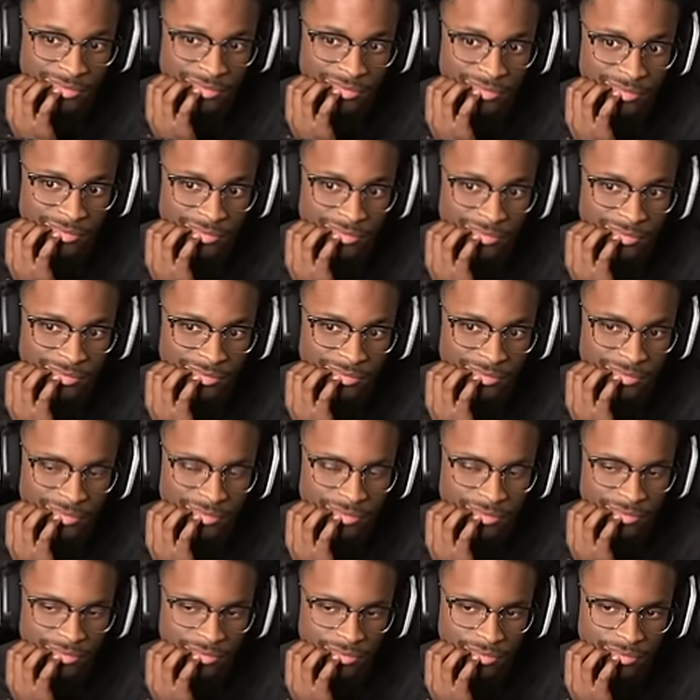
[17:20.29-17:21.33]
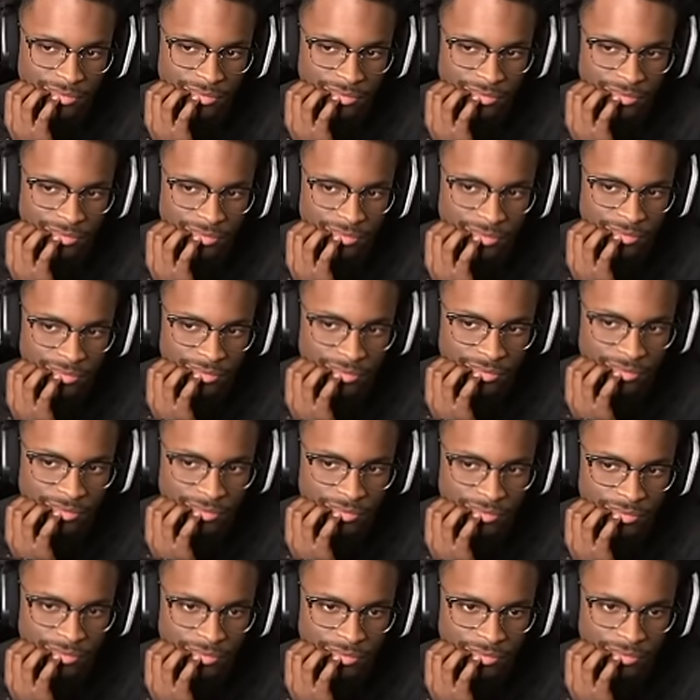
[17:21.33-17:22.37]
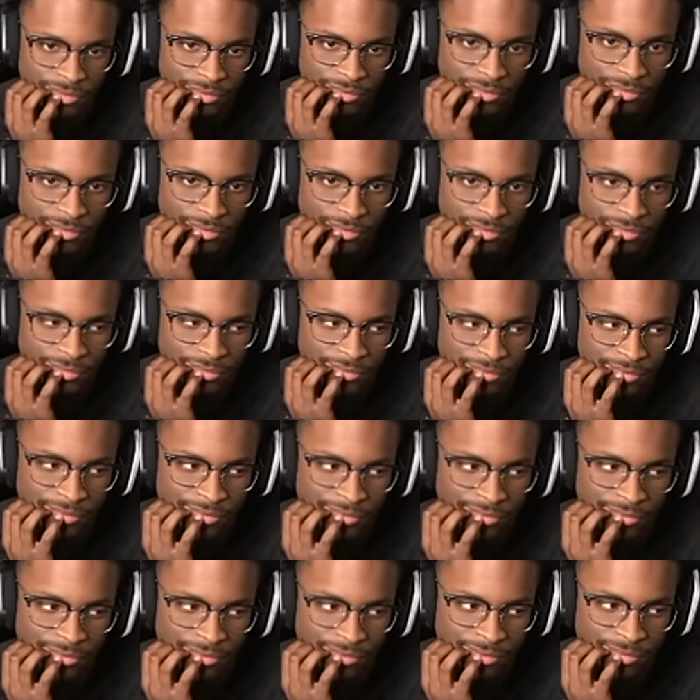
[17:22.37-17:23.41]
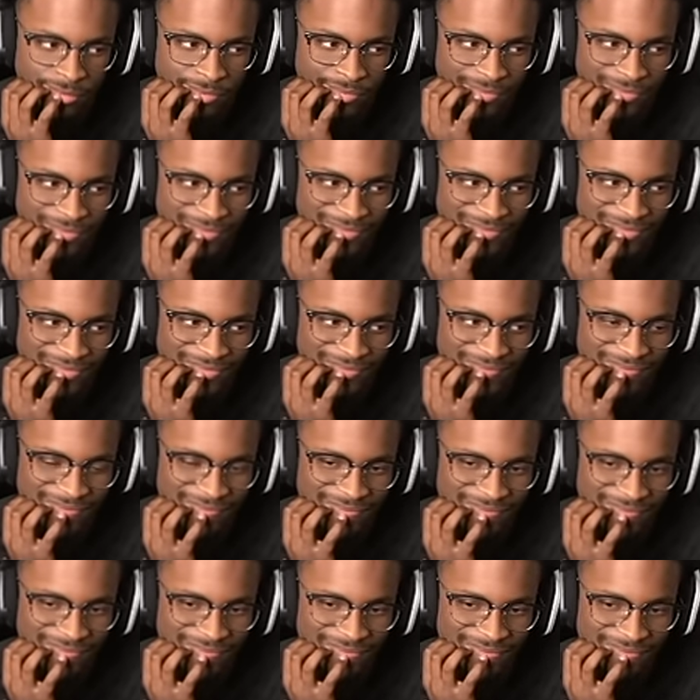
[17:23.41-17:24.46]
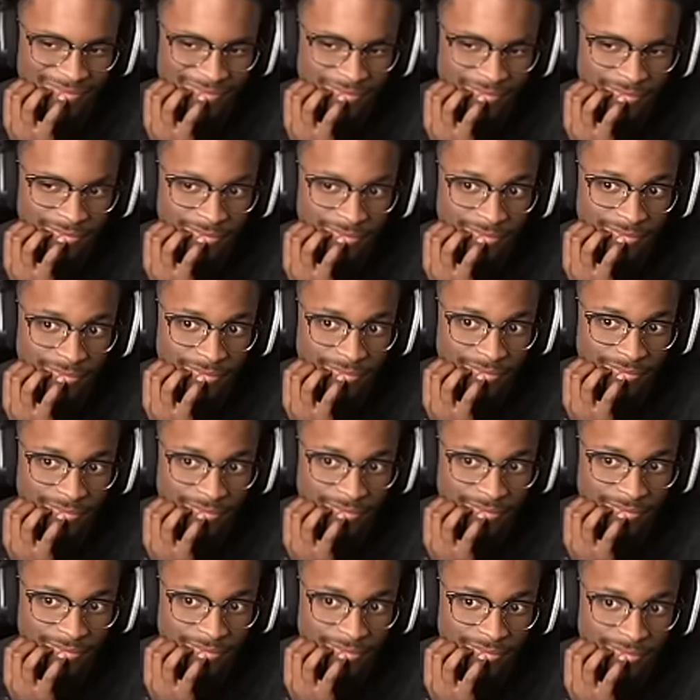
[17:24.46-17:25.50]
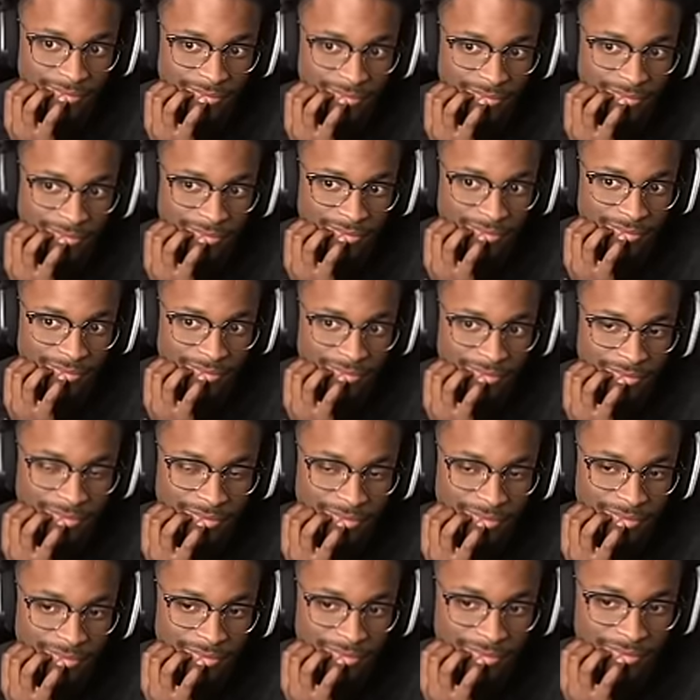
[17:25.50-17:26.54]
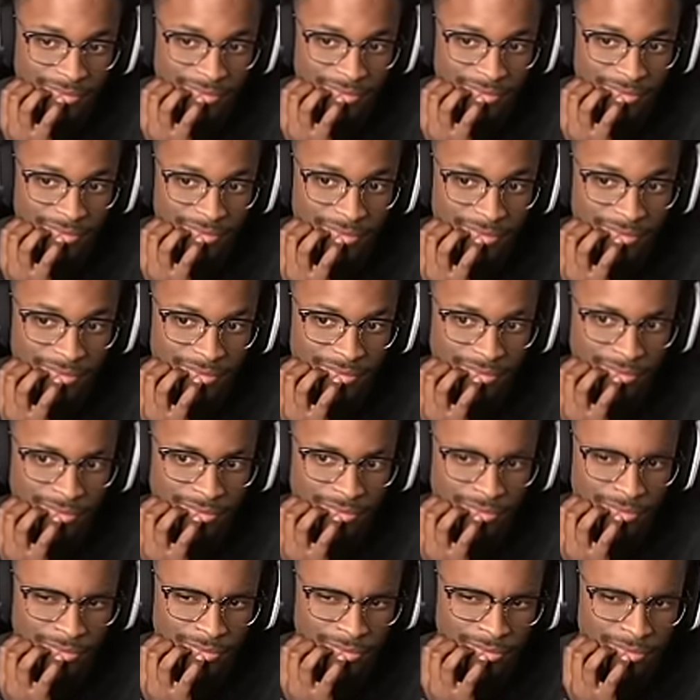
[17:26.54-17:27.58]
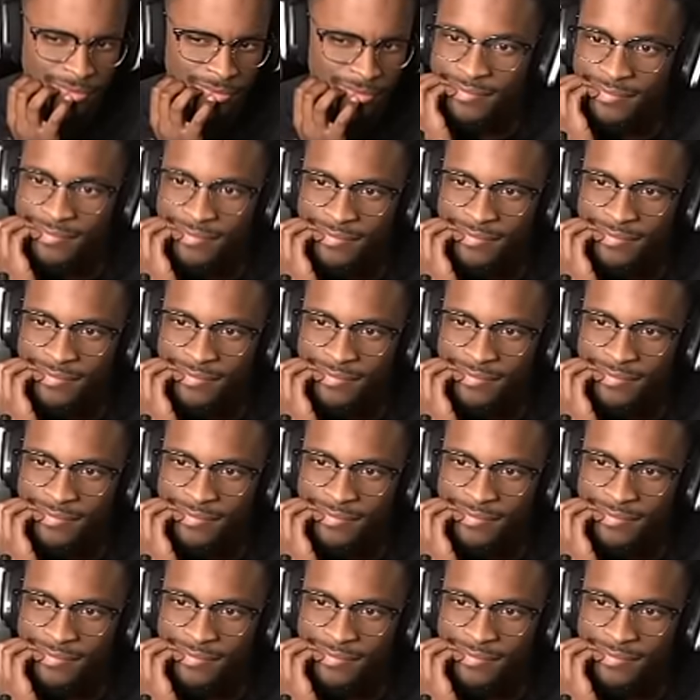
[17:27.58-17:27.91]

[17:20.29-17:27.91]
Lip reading: [no speech]